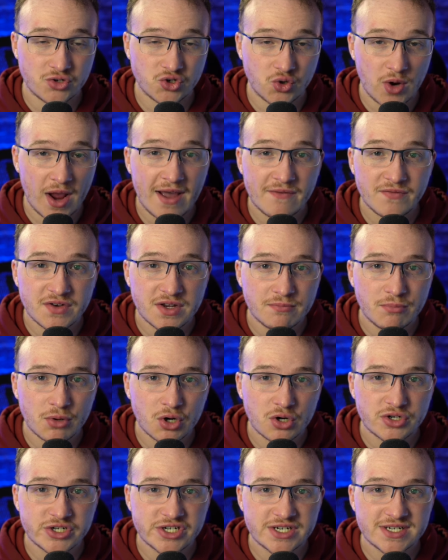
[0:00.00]
drafted
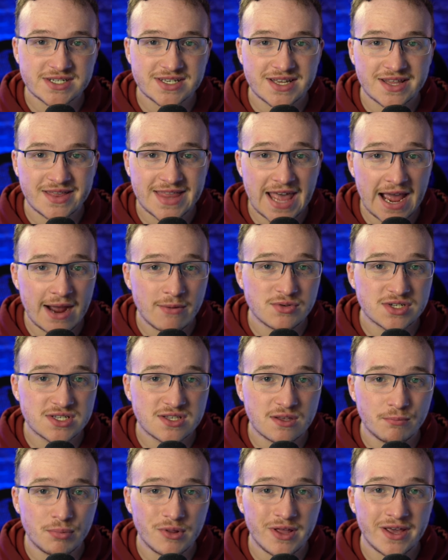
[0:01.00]
Burgess, that was
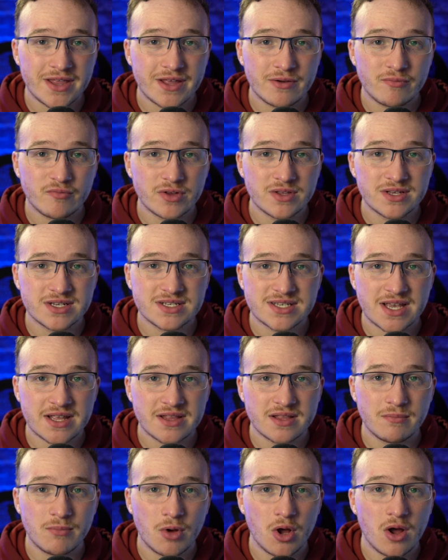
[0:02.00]
the play that really
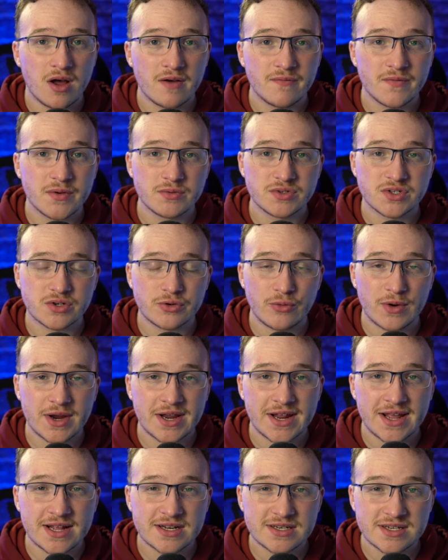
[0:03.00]
set them off. It was a
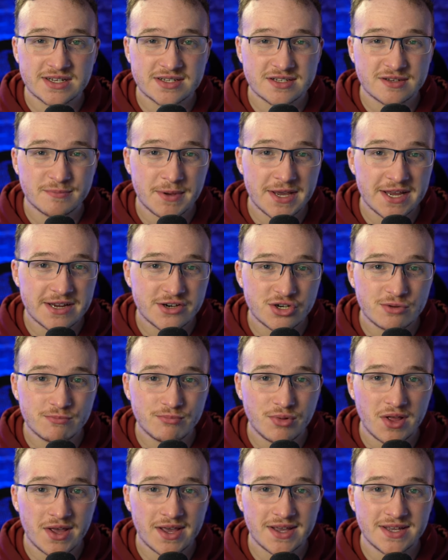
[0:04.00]
great
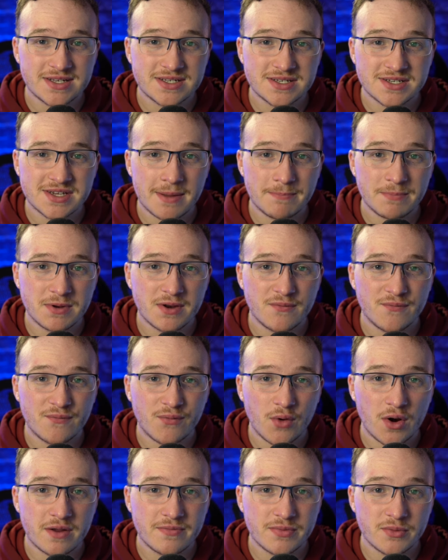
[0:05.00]
anticipation play. He stepped in
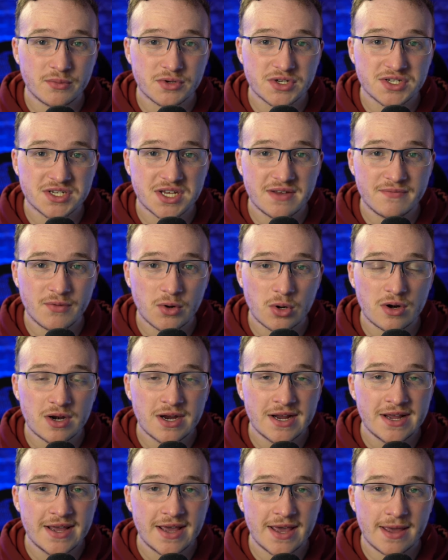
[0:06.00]
front of the receiver
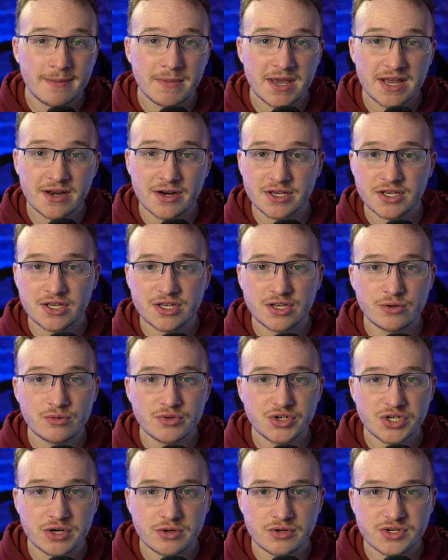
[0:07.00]
and made a
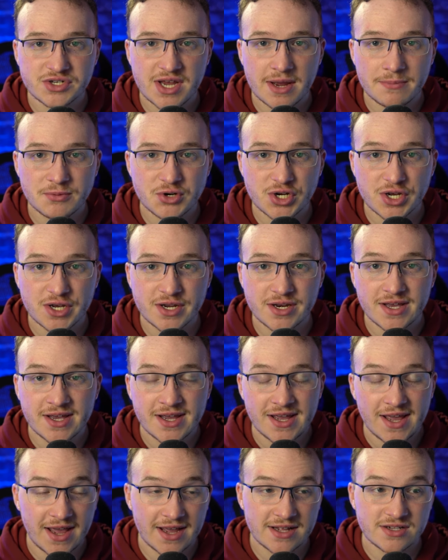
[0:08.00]
huge interception
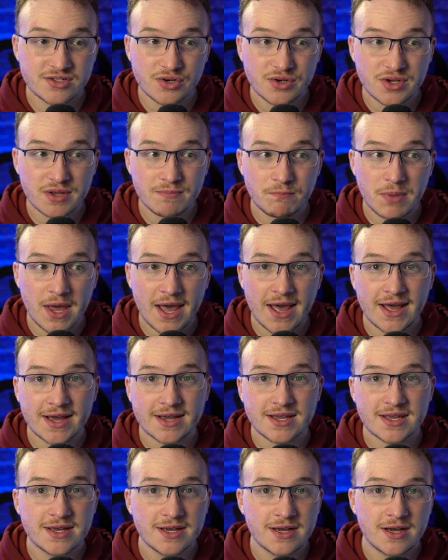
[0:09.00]
and took it
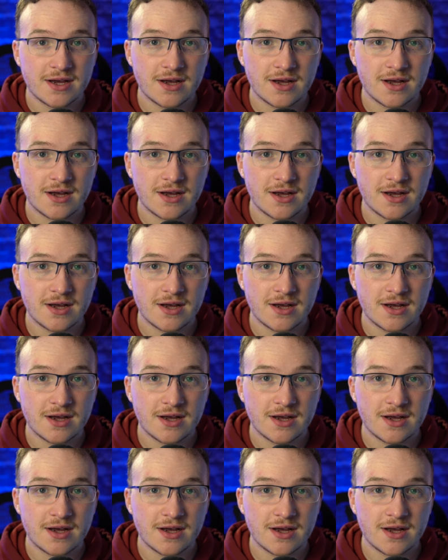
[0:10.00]
back